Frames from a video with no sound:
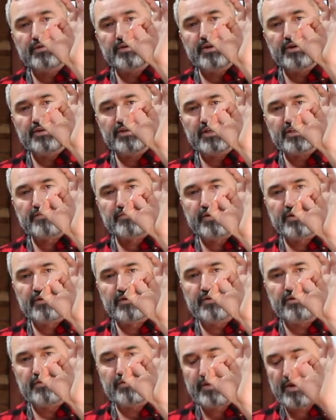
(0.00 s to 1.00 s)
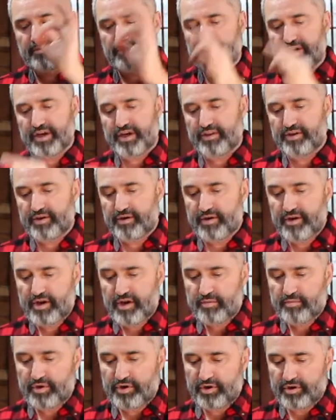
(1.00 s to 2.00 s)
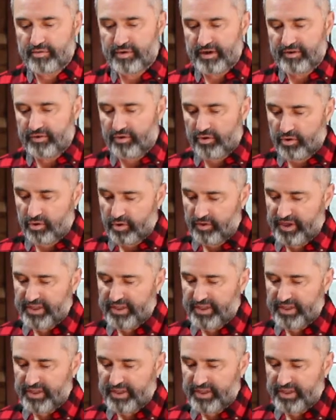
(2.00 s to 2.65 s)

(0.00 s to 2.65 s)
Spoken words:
index finger and your thumb together, put it around the hole.